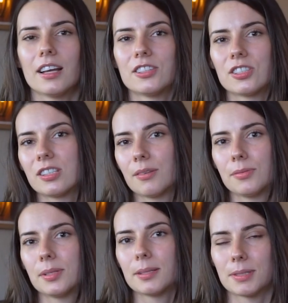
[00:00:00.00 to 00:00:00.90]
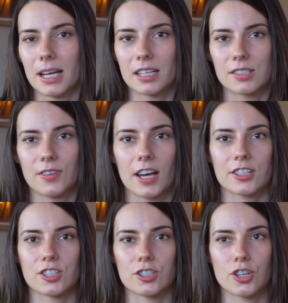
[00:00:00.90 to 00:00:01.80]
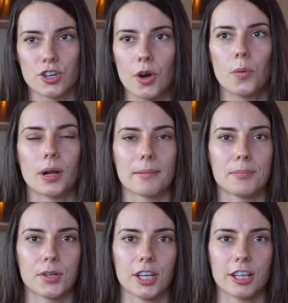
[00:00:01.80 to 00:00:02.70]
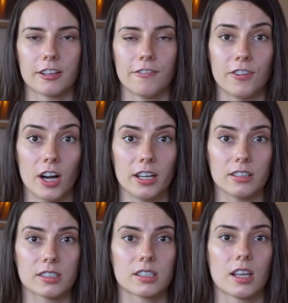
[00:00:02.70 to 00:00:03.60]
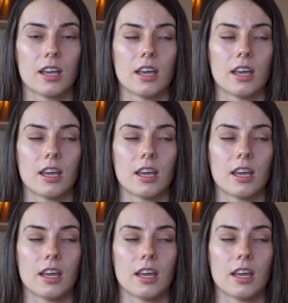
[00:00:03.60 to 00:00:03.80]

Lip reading: it just gives me some satisfaction to know what I'm putting in the files.